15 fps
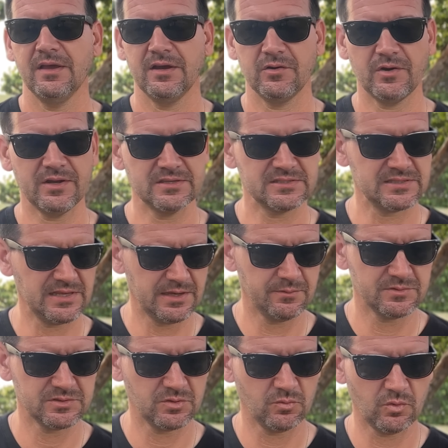Grand
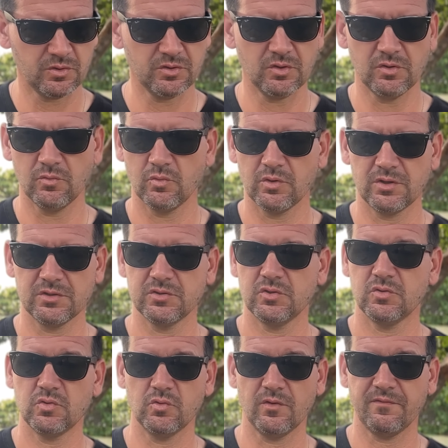Slams, won the World
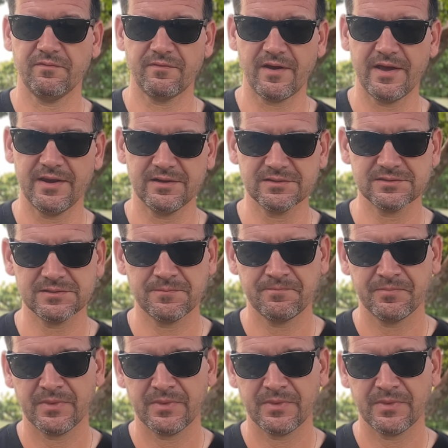Tour Finals.